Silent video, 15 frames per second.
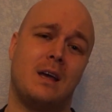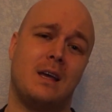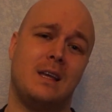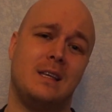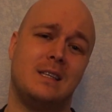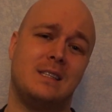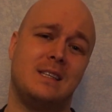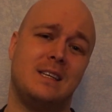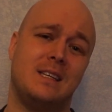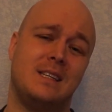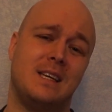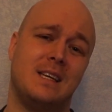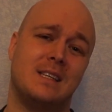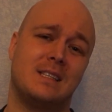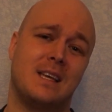In
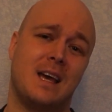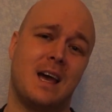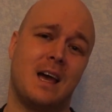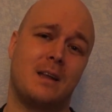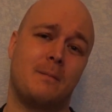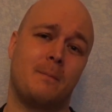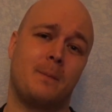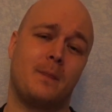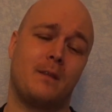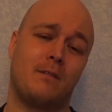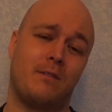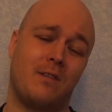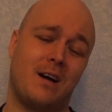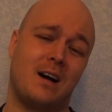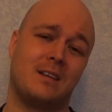CT said,
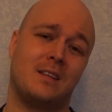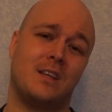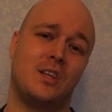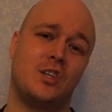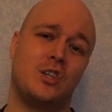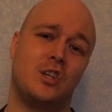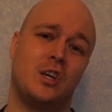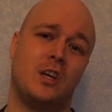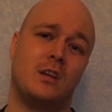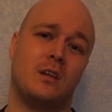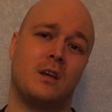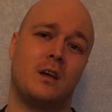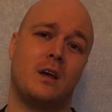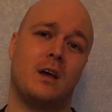"Fuck this shit,